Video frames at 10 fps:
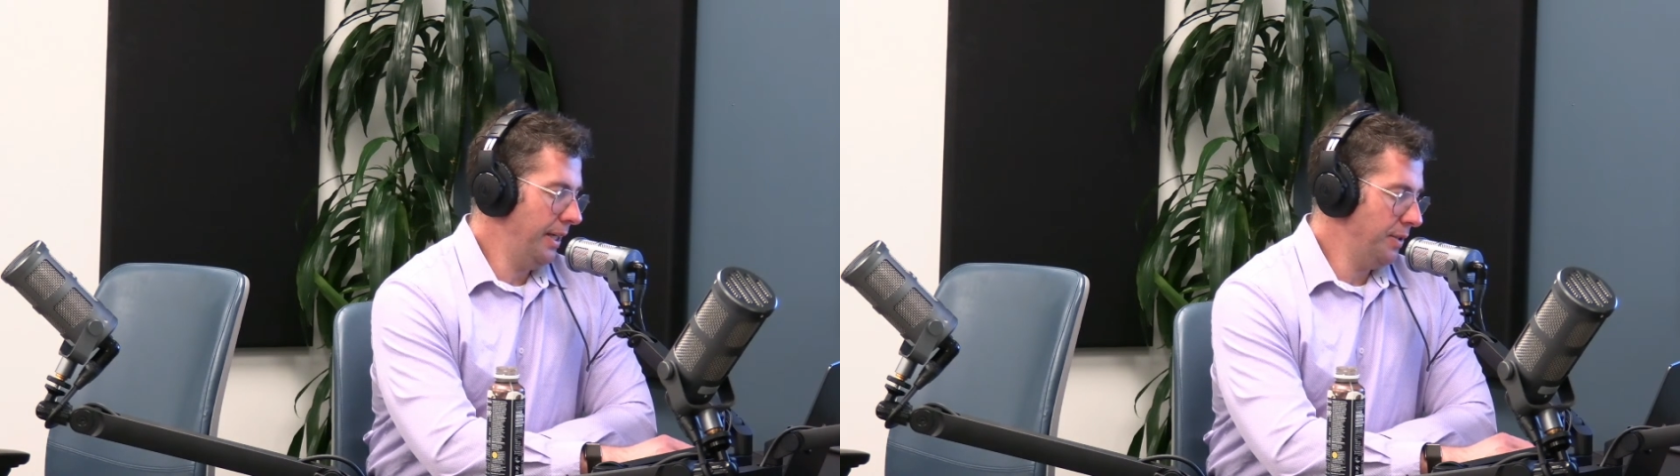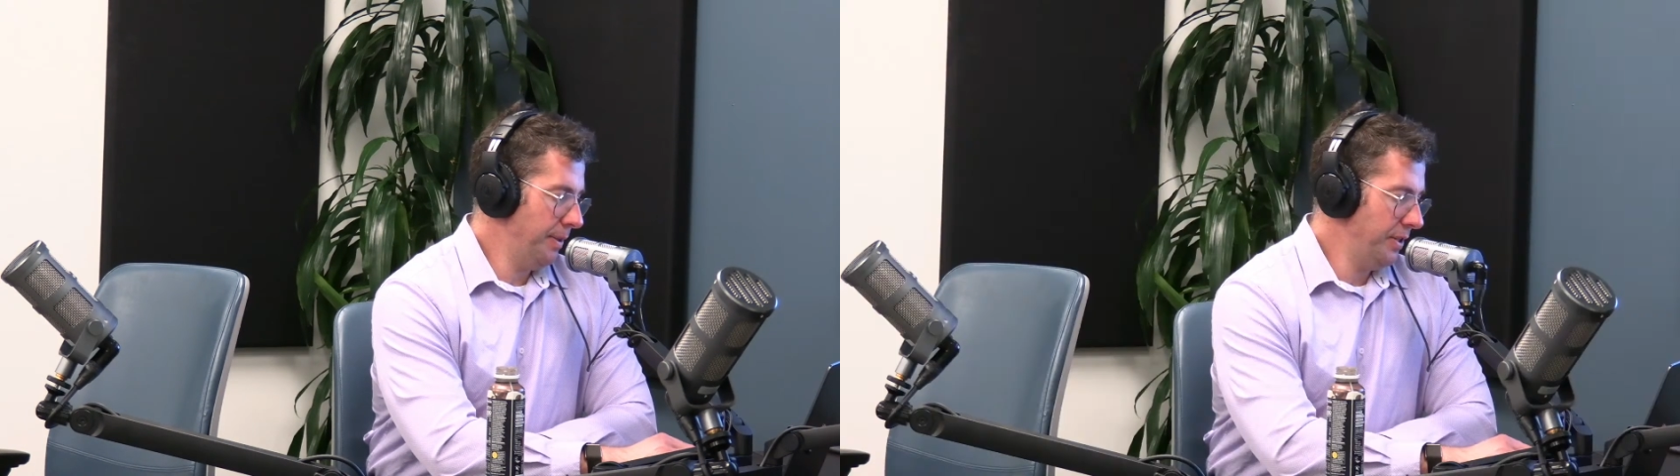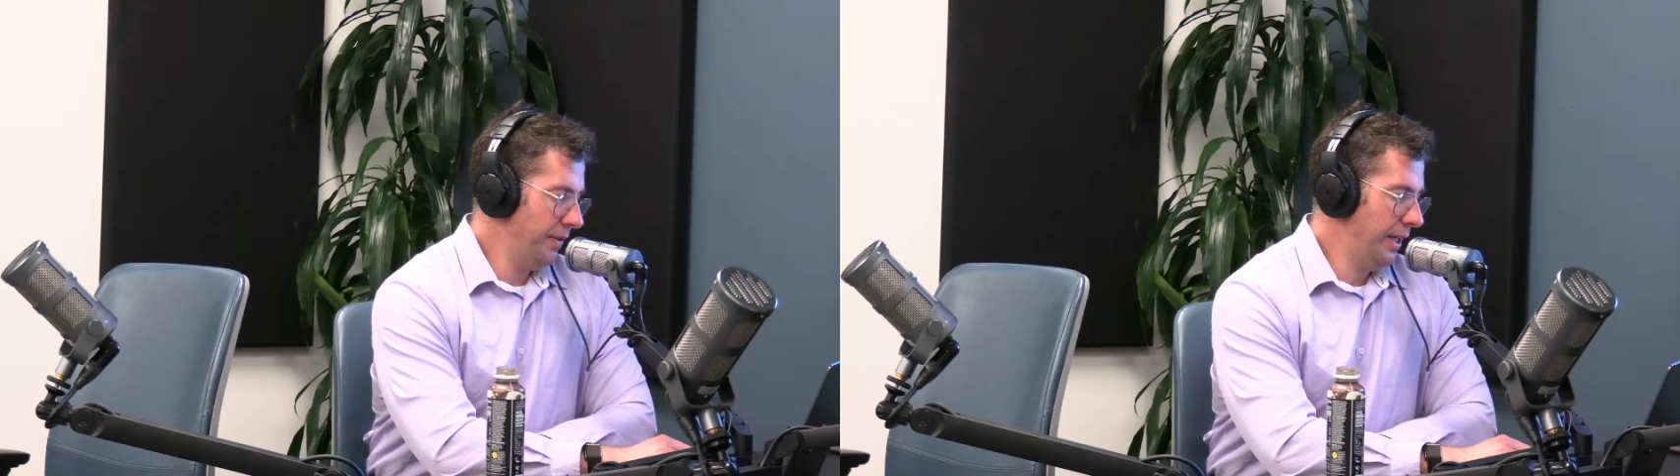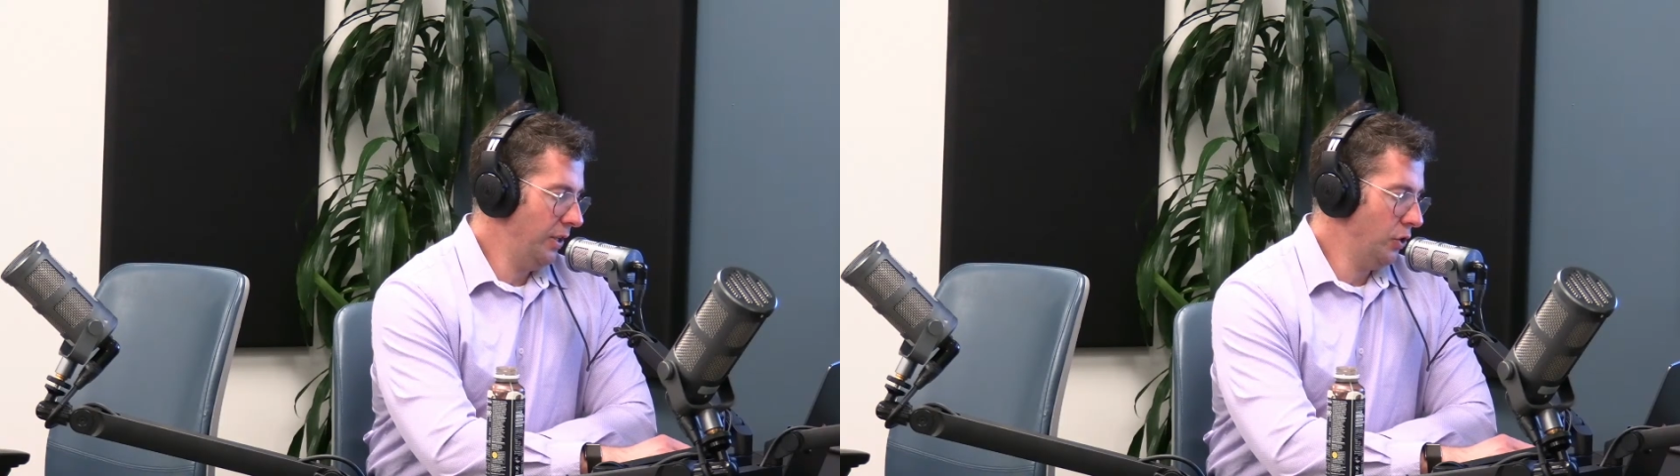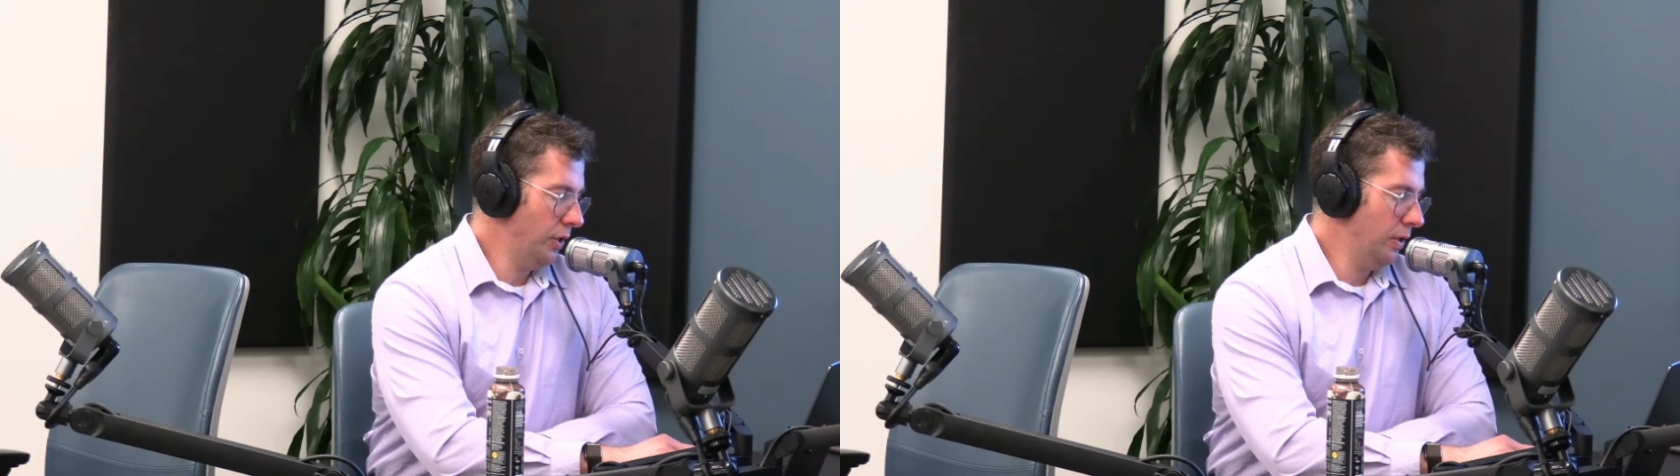
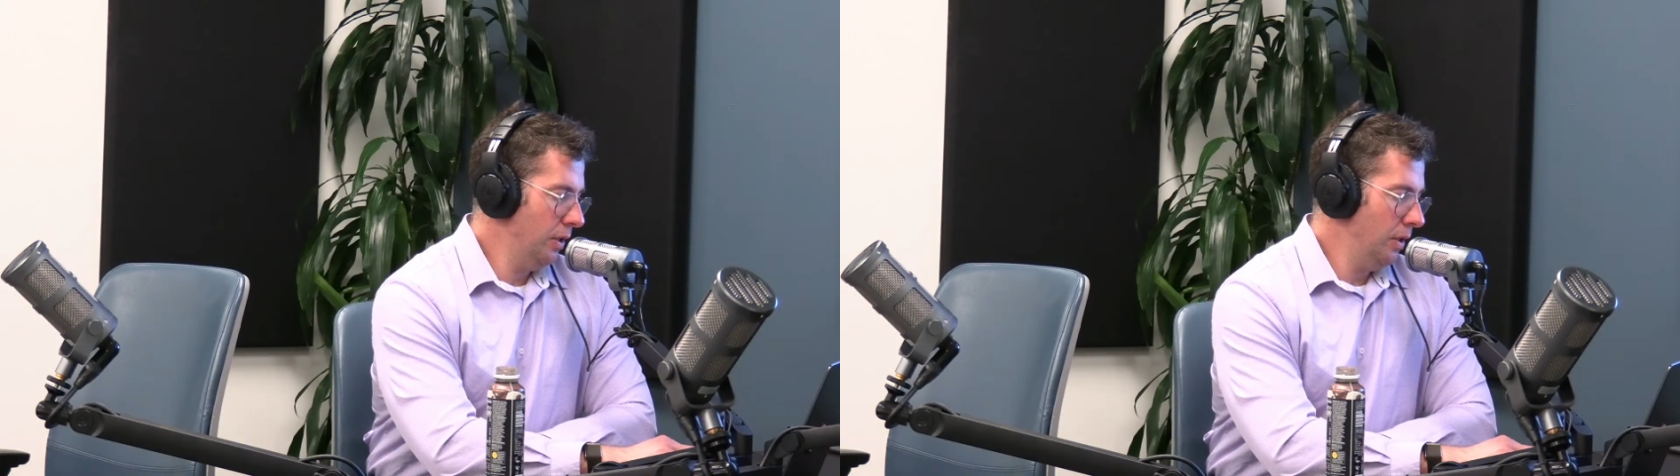specification,